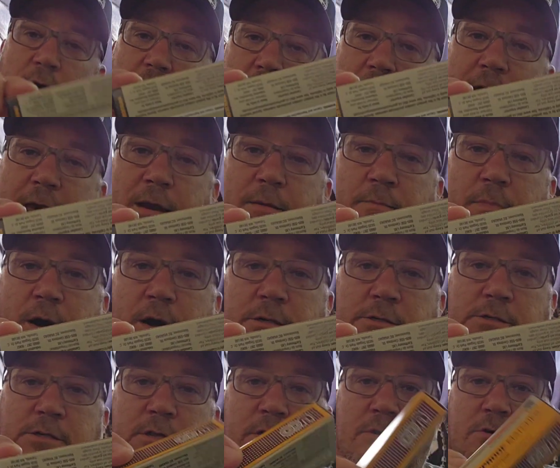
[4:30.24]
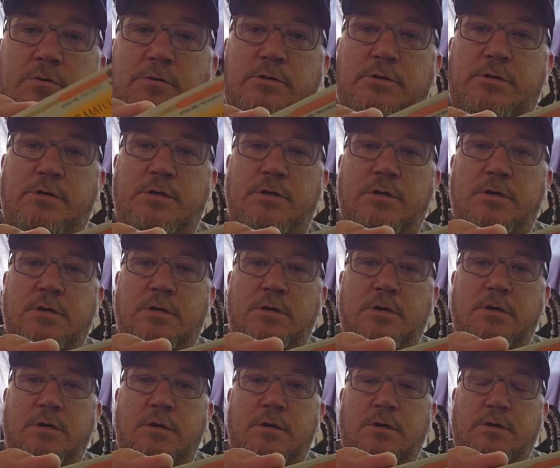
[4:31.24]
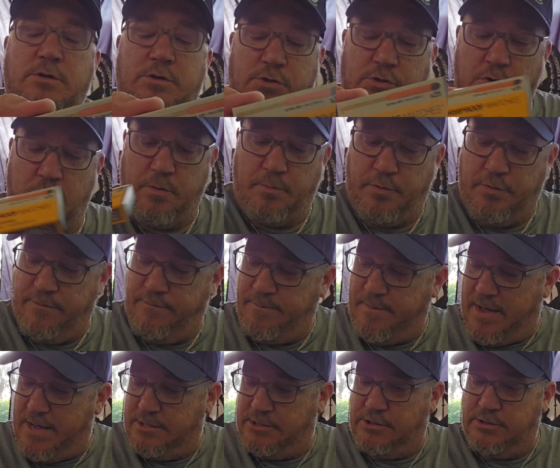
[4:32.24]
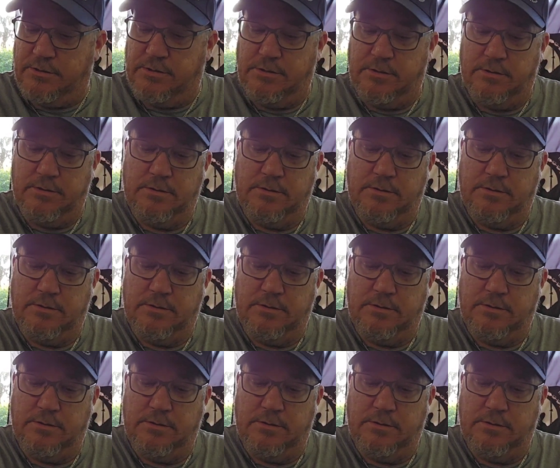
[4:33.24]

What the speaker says: and a box of those stormproof matches.